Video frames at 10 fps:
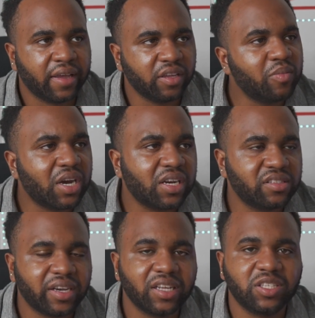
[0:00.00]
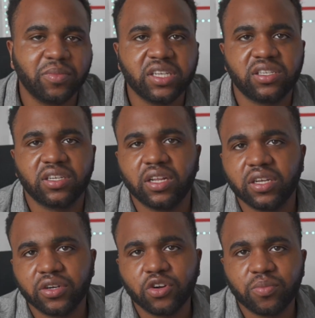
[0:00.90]
yeah, man, I decided to
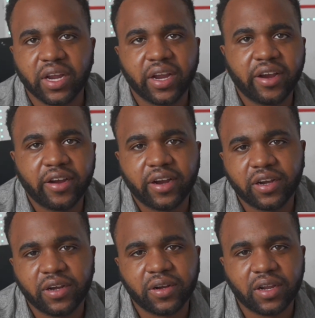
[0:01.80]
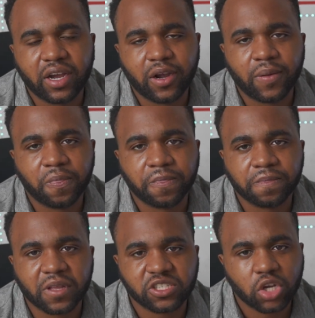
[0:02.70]
basically grow my hair, and
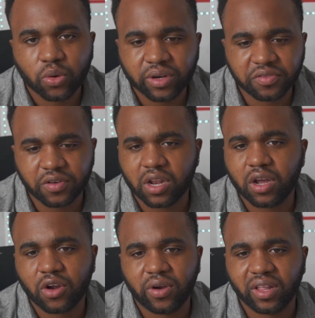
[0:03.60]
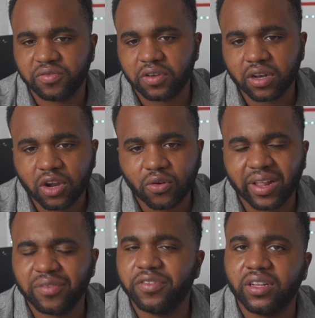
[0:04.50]
I stuck with it for a long while. And for a long
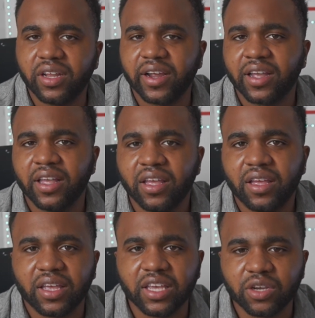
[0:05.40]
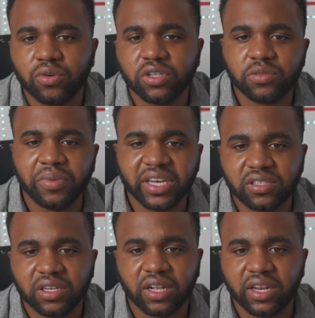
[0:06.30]
while, I felt like it was
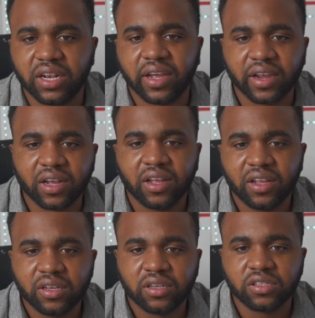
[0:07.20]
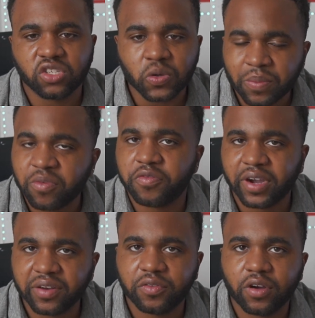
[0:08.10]
basically like something I'm gonna
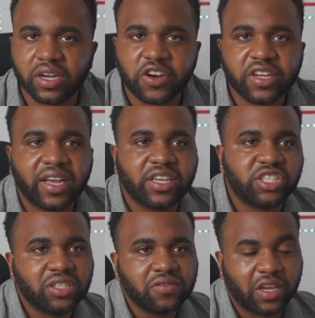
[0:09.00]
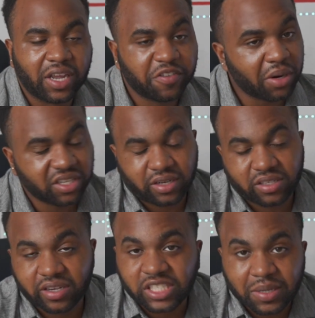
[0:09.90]
fight for and I really achieved. And everybody
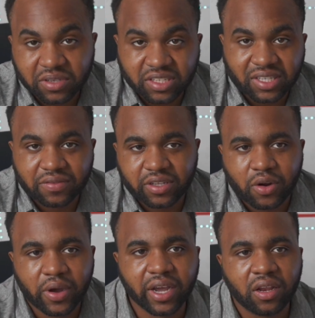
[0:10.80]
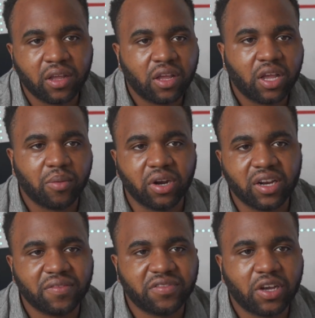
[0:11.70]
started accepting it after a while. But then
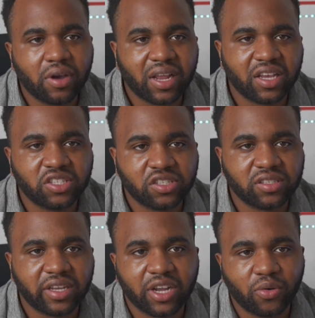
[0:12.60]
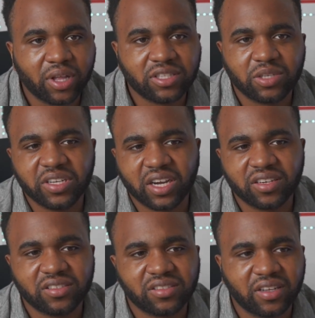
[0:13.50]
after a while, I was just like, well, to be
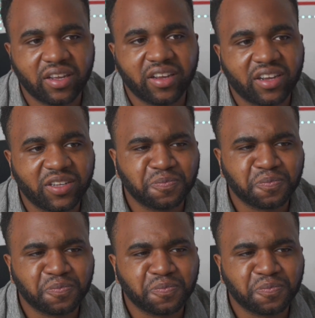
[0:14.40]
honest, like,